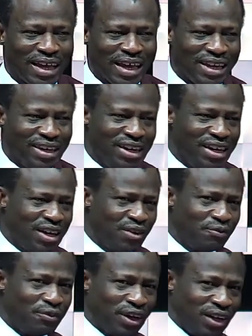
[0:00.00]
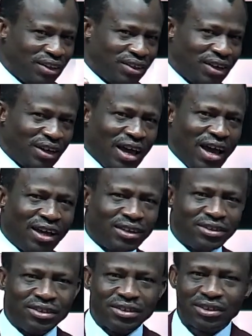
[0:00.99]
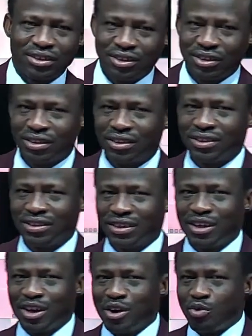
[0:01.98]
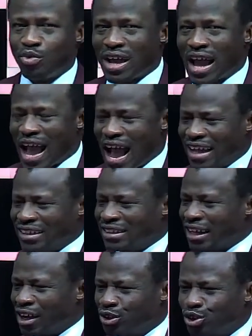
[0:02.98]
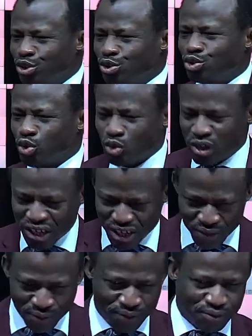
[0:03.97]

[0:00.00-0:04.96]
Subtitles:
Live in the land where I tell you to live.